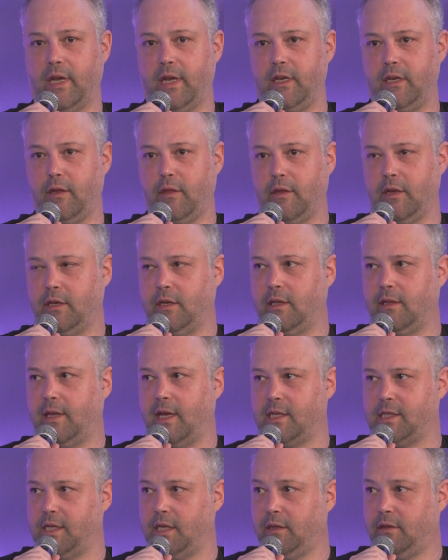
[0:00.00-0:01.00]
anything that
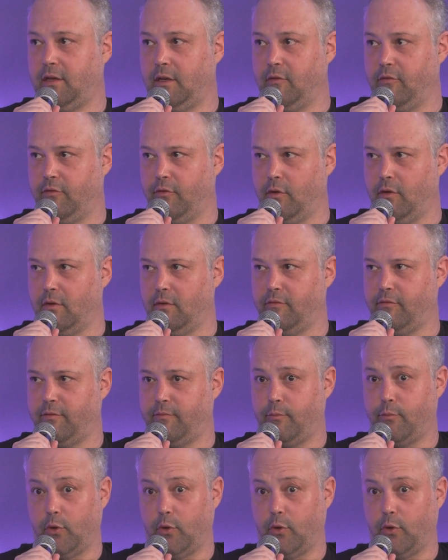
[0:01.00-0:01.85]
doesn't involve